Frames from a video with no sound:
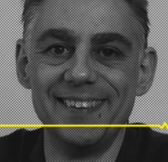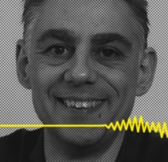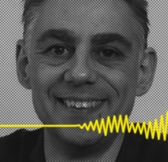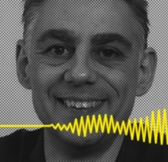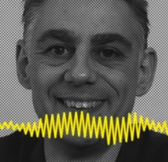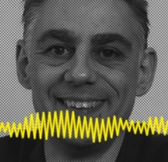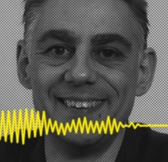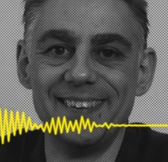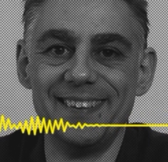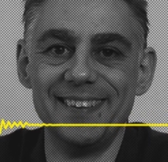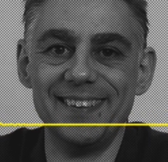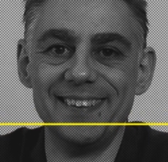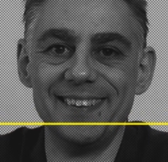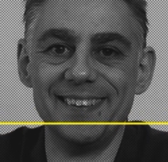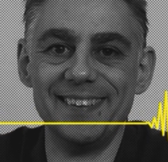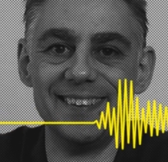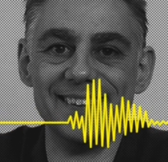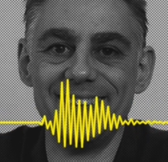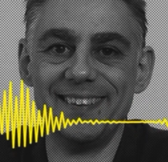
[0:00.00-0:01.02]

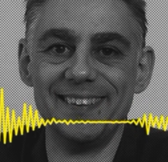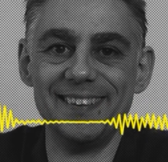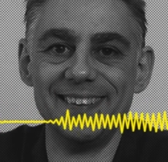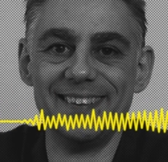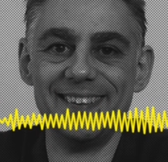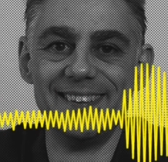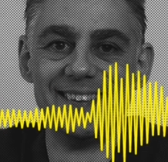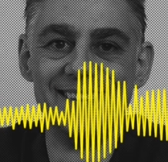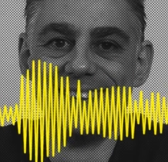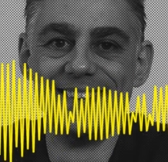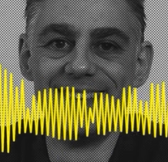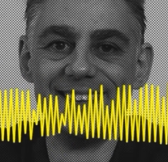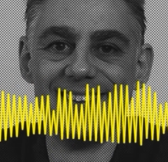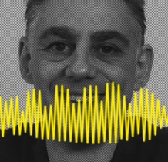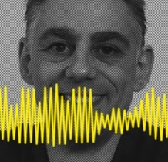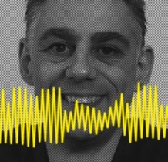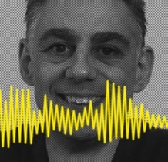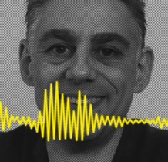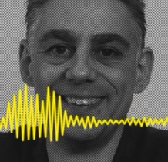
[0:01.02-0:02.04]
but some
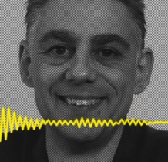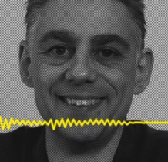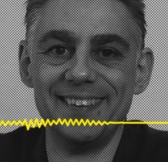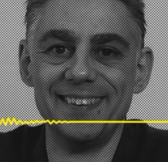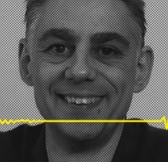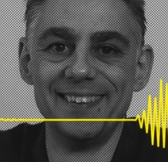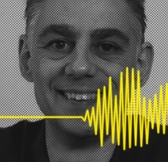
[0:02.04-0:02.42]
rulebooks